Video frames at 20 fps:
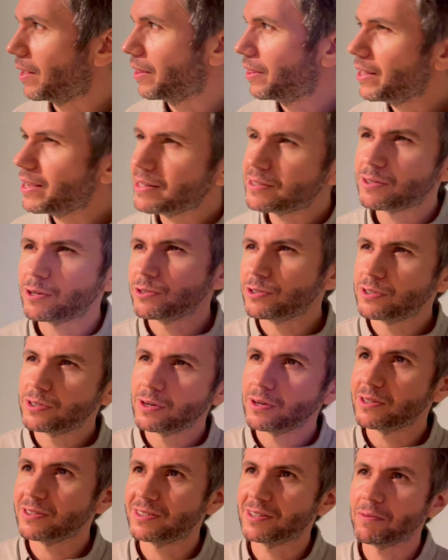I think it's
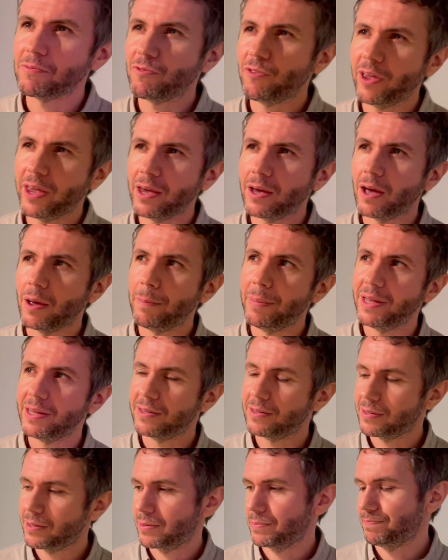also something a bit,
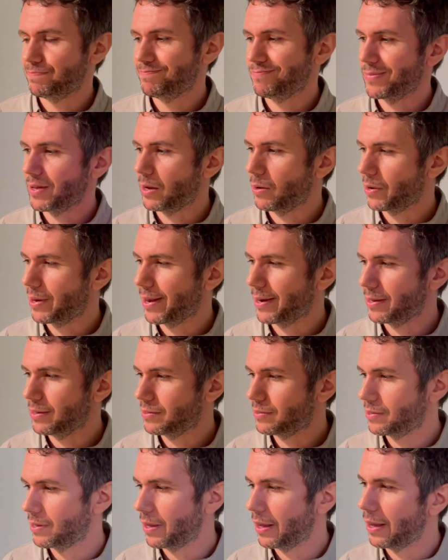how can I
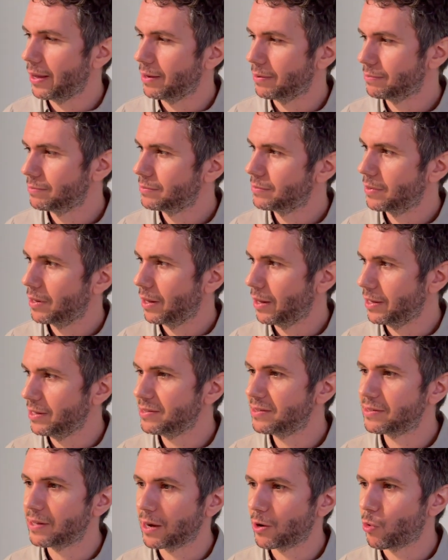say,
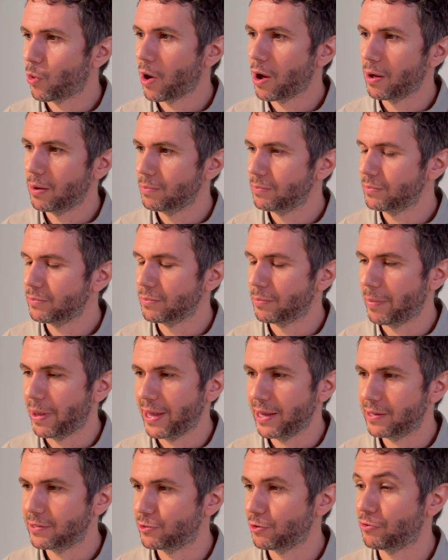Instagram
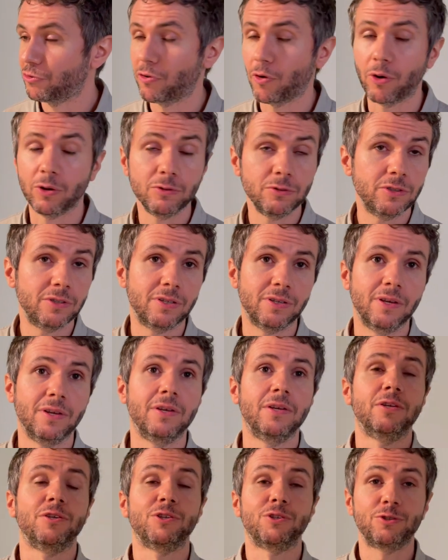makes the front
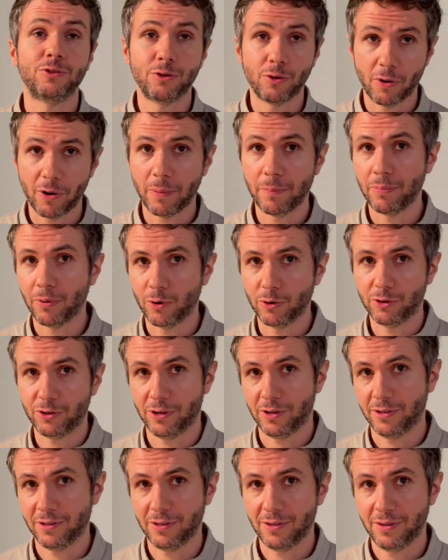so
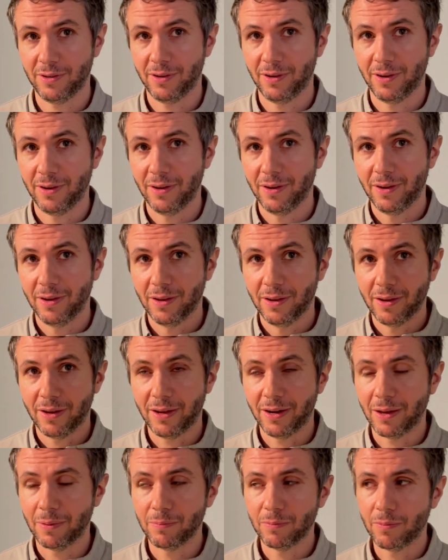important.
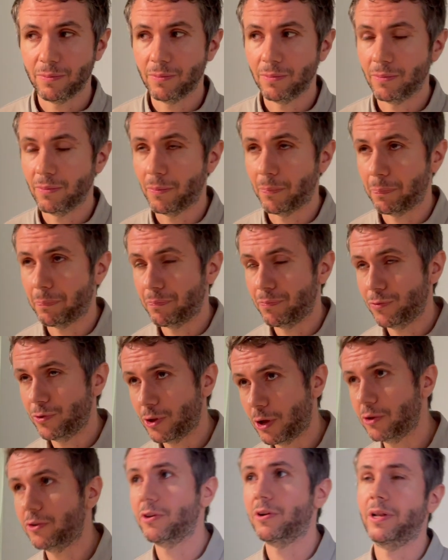And I'm
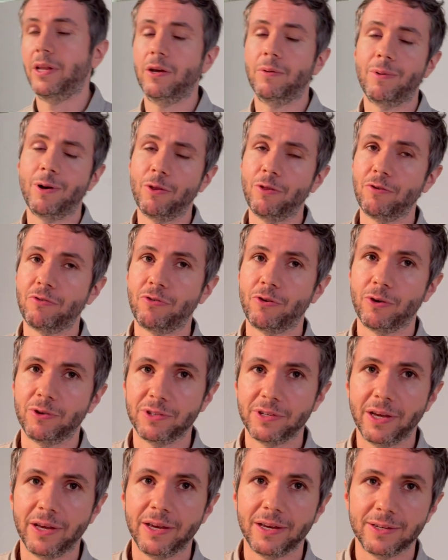not only about the
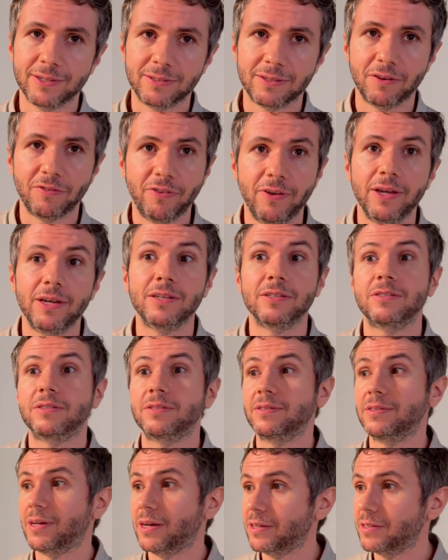front, I guess. I think
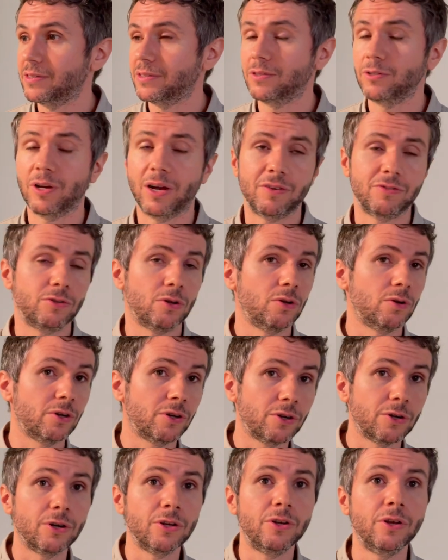it's nice, you have to look
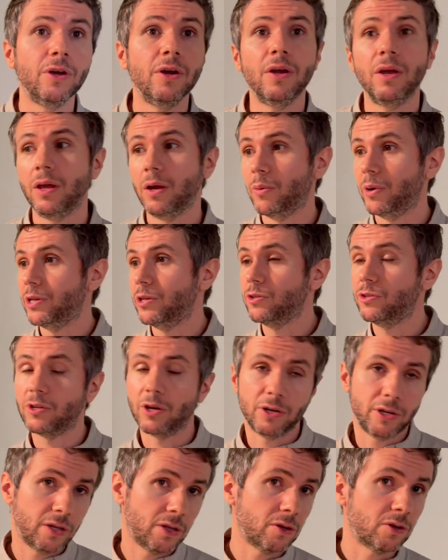good when you're
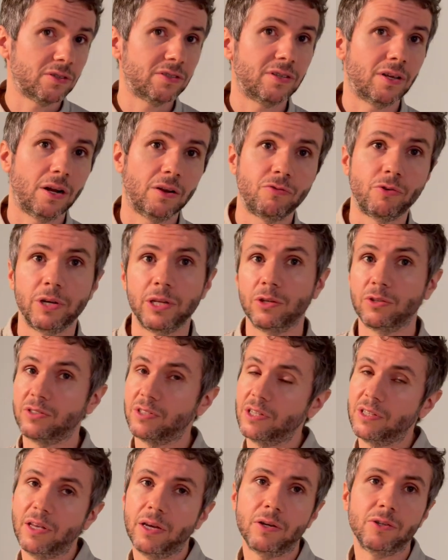turning yourself, when you're
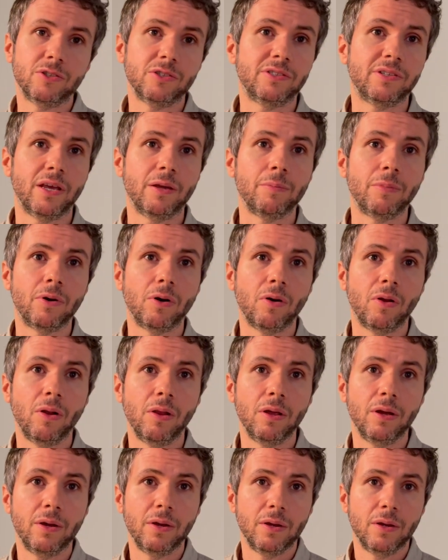sitting on the table,
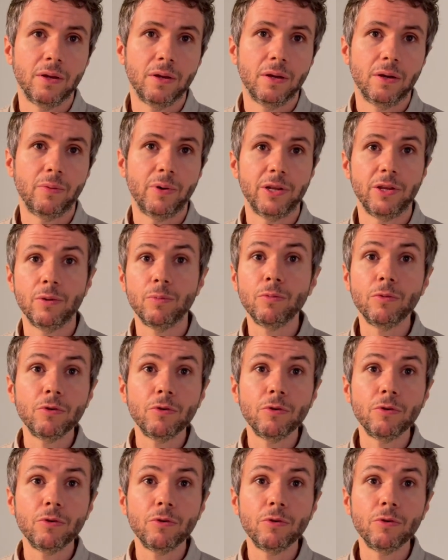when you're